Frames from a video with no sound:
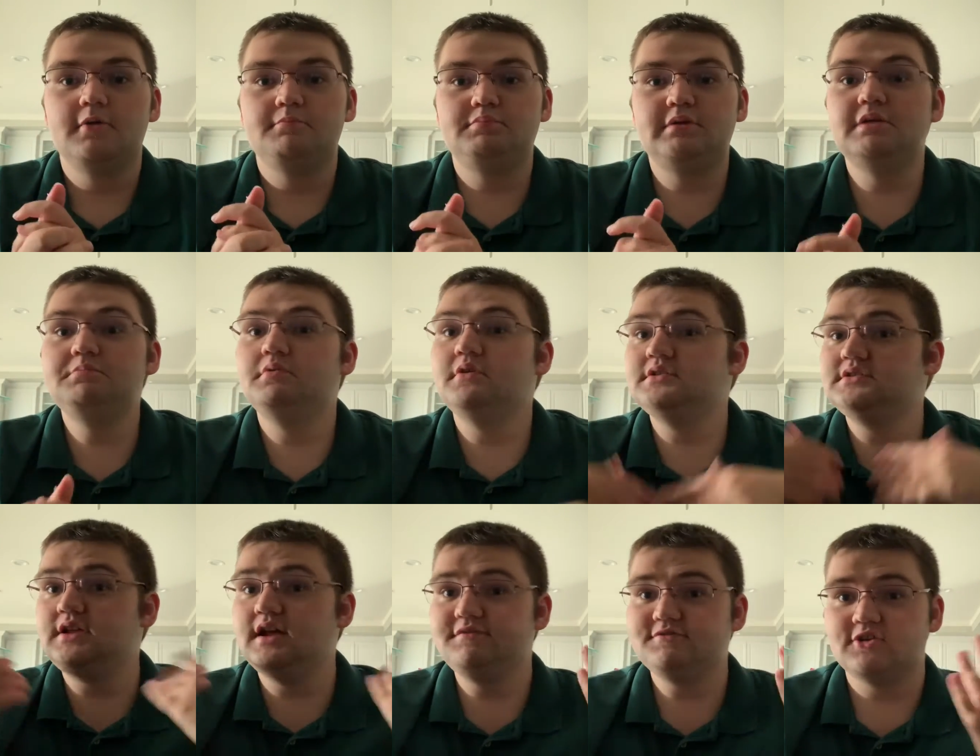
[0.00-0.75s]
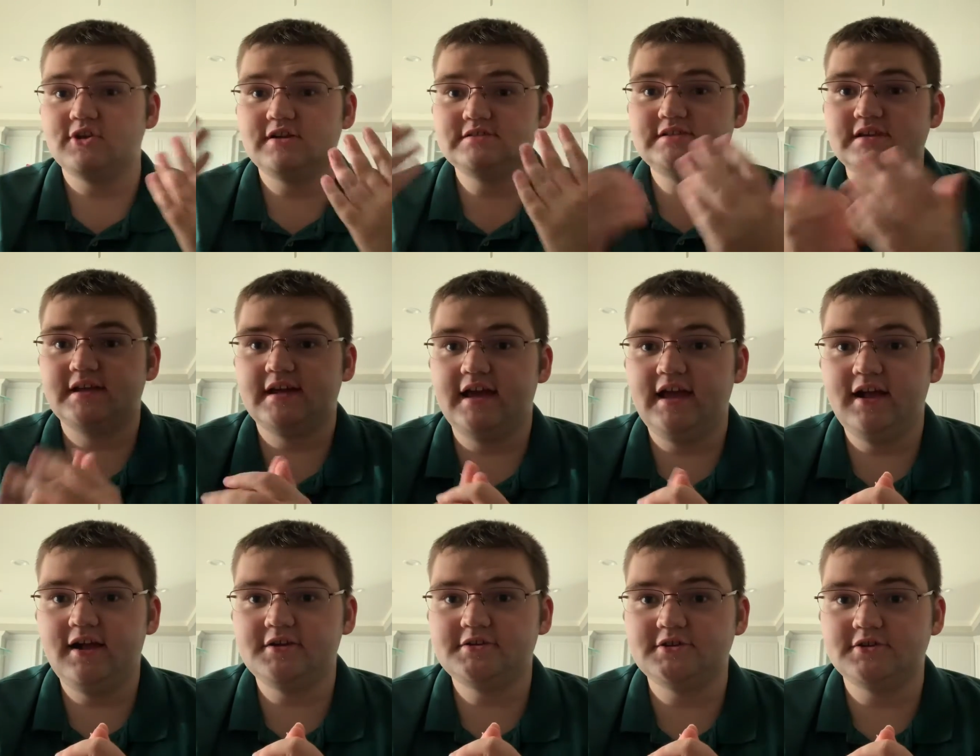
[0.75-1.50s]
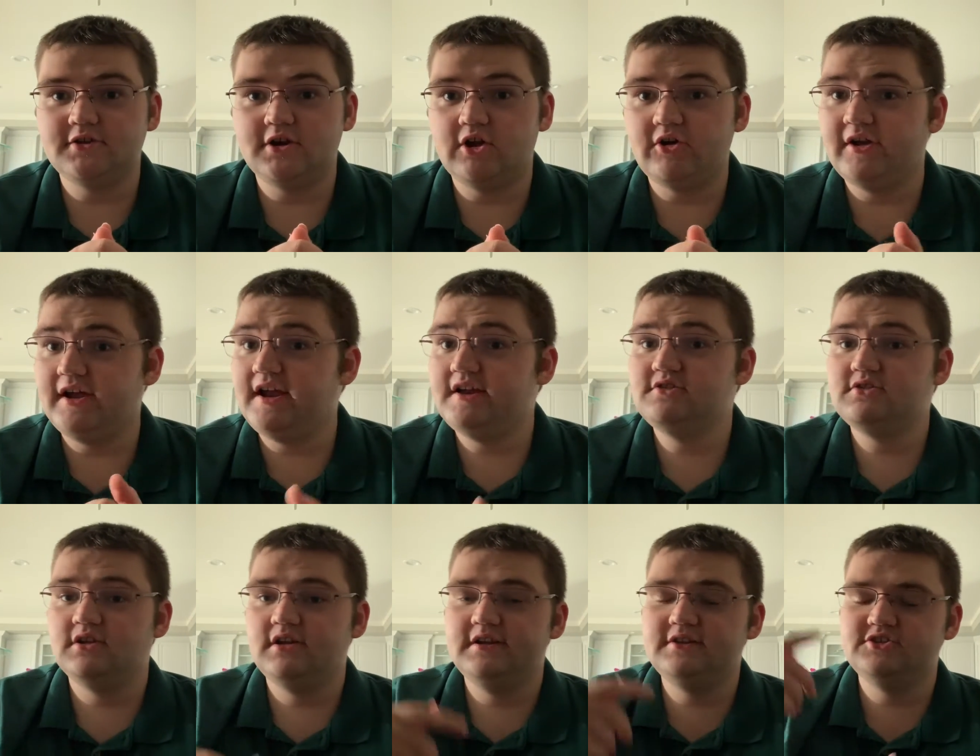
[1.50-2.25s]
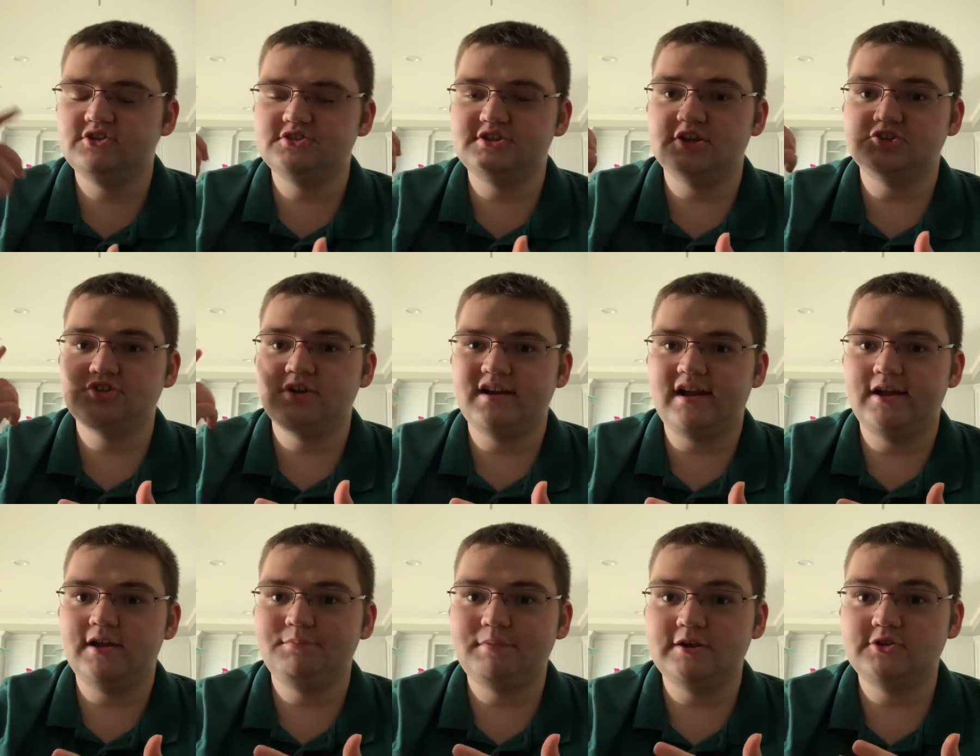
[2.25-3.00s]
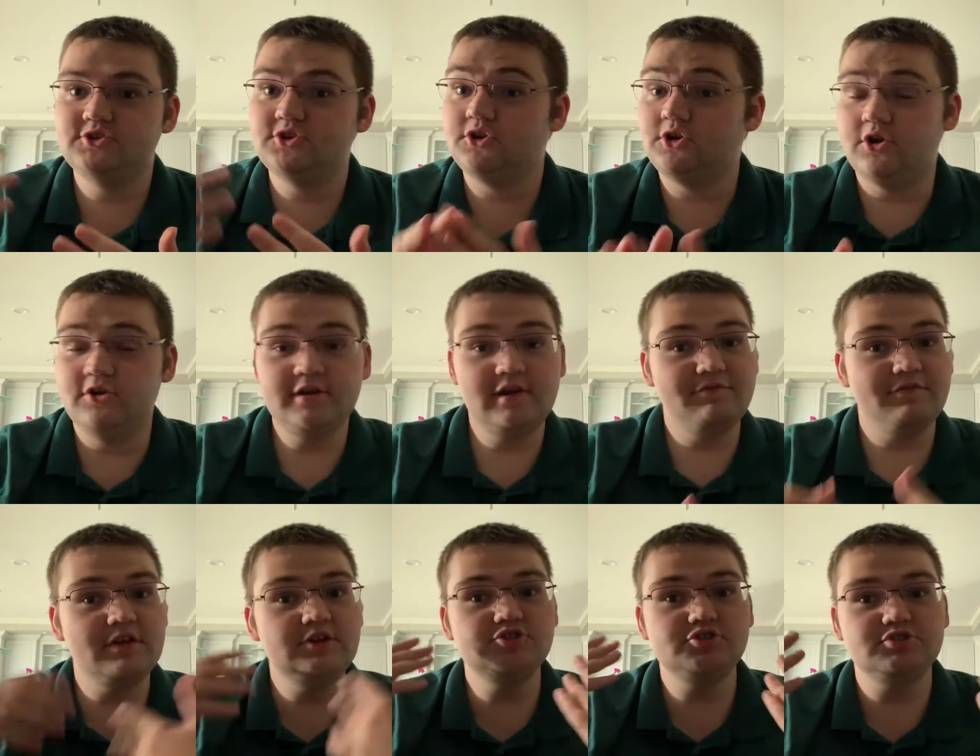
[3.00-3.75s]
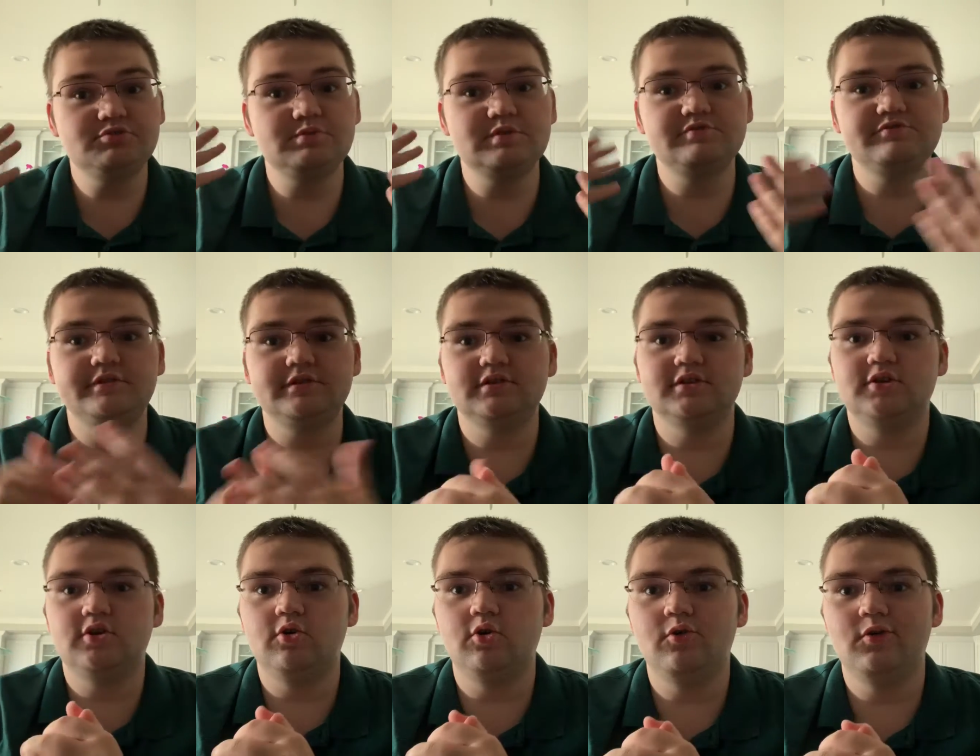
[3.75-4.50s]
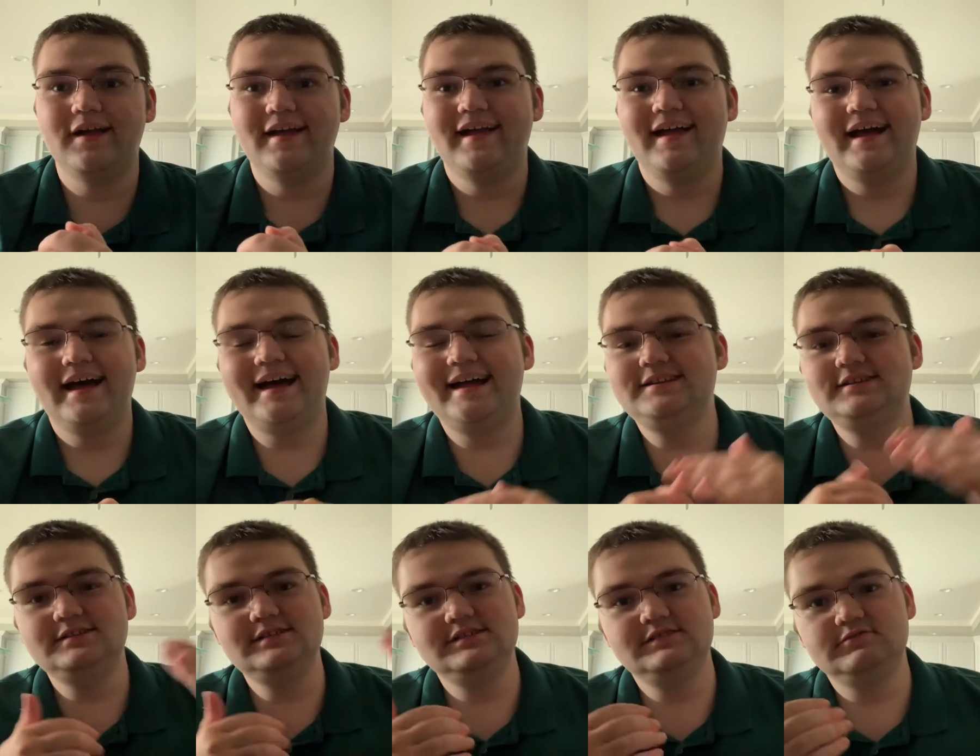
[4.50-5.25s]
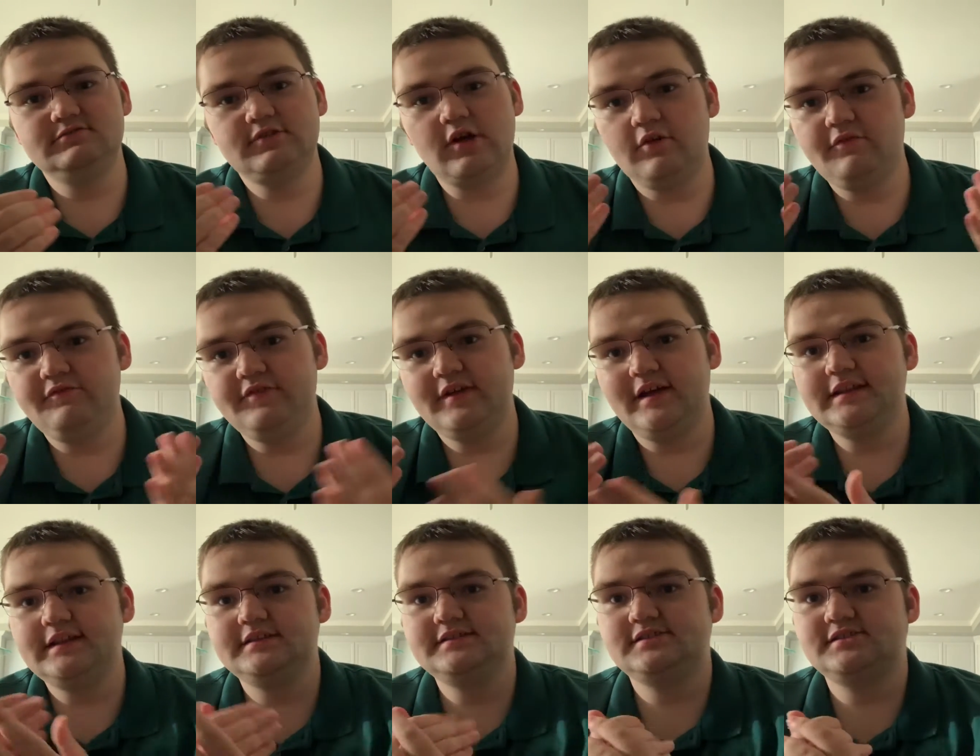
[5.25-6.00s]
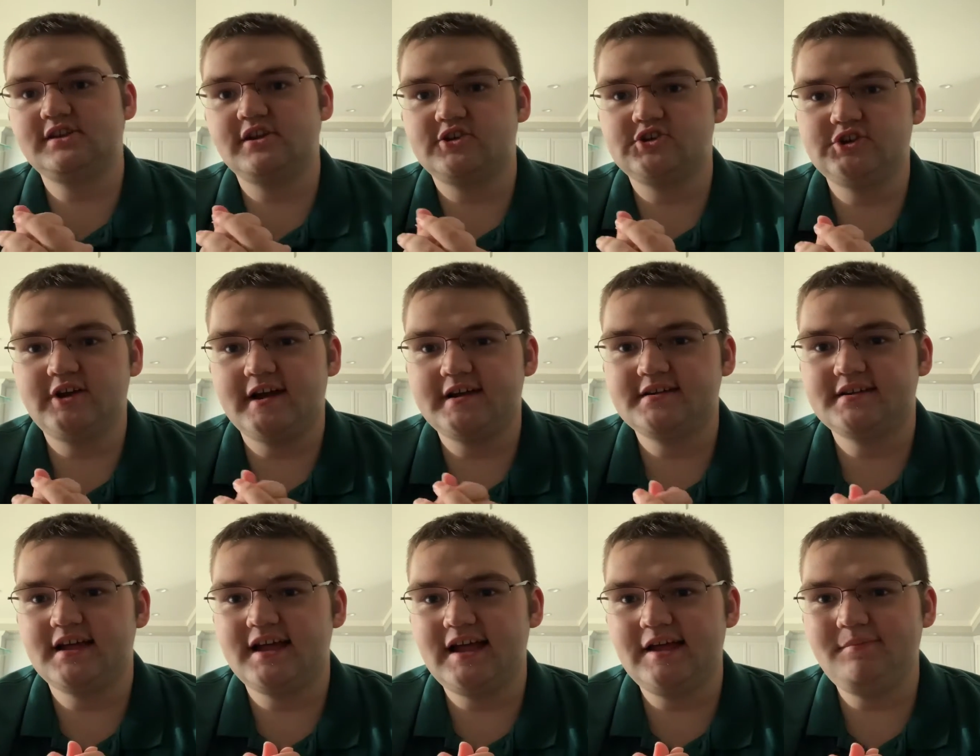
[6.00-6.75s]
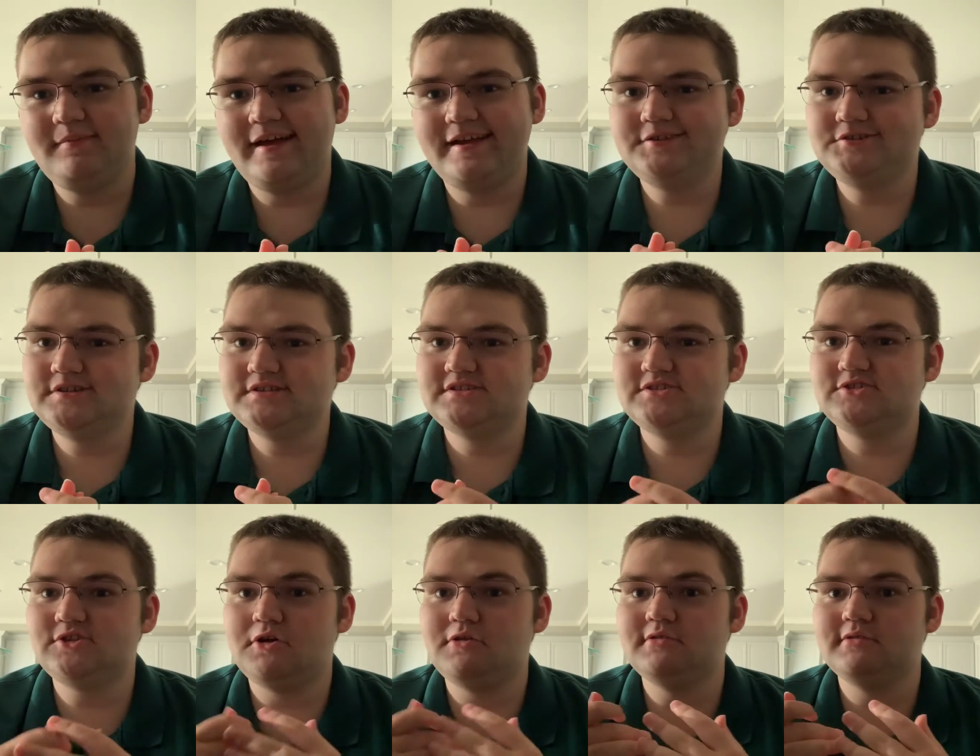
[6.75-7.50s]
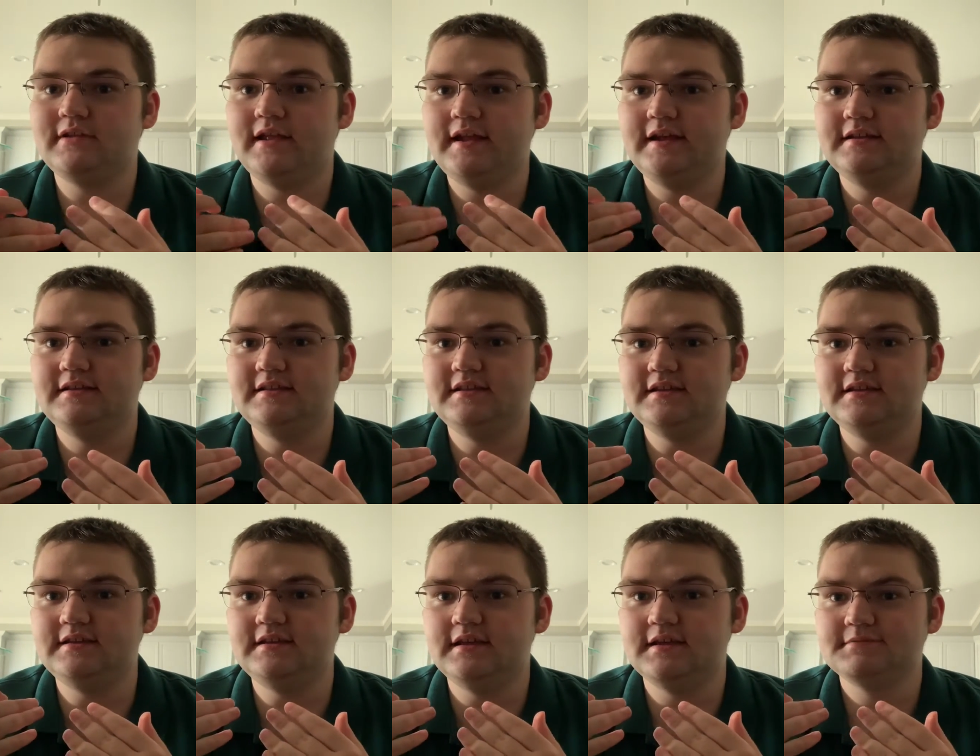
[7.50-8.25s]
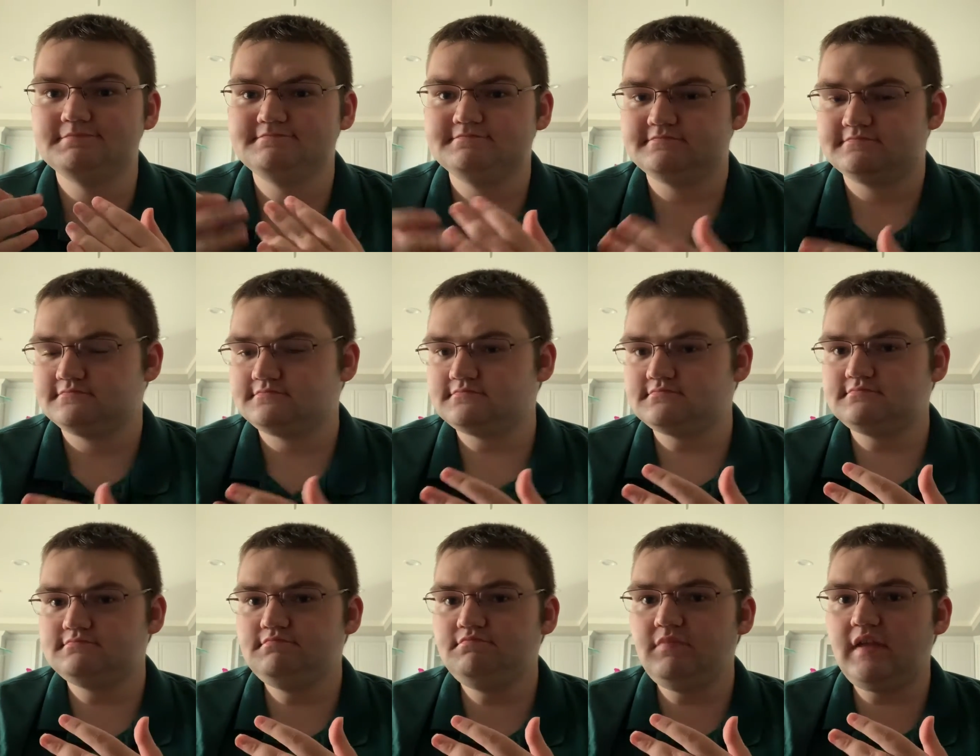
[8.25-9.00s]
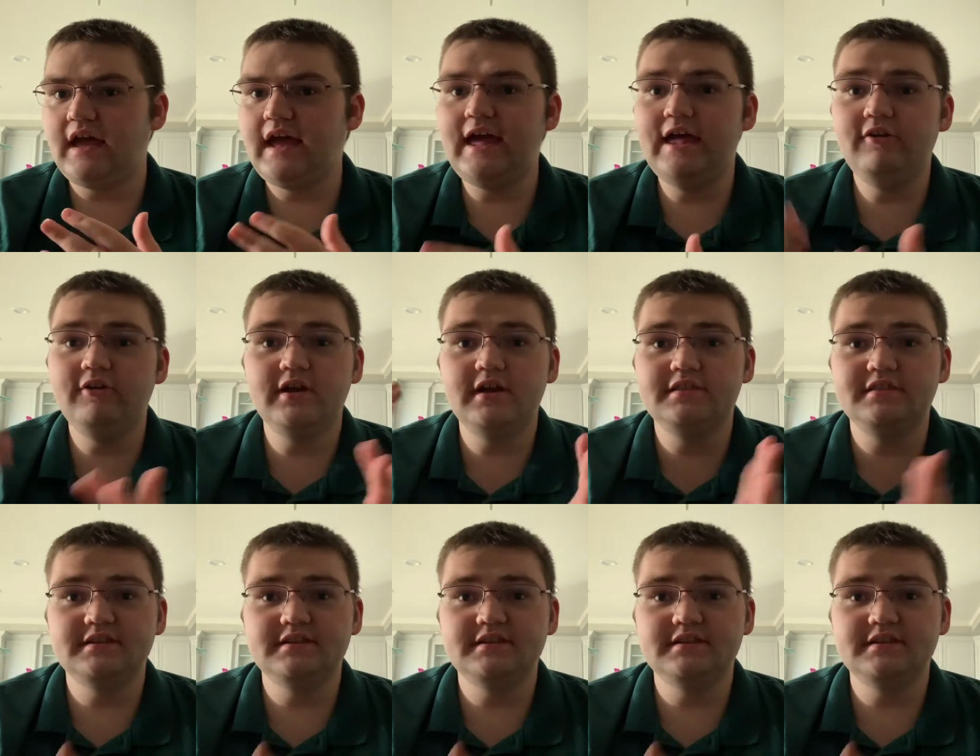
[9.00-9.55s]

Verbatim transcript: people love her as a character. You know, her in introduction Iron Man 2, her in Avengers was really cool. I just don't feel like this is the correct time. I just don't like the area